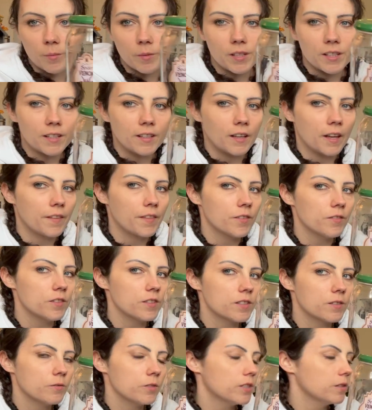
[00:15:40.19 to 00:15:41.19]
and at the
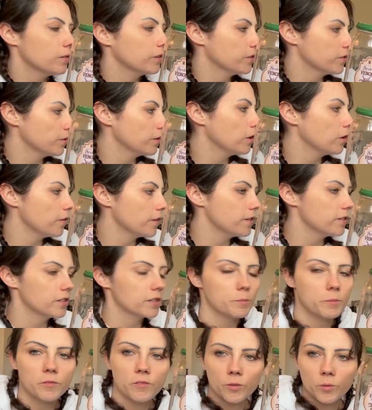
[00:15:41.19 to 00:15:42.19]
risk of we didn't, because a lot of these are
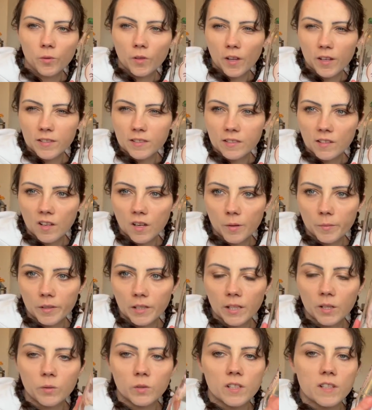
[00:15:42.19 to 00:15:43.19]
going to be filled with like slime and
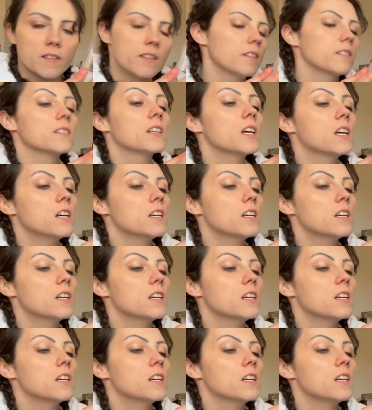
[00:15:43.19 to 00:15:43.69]
liquidy things,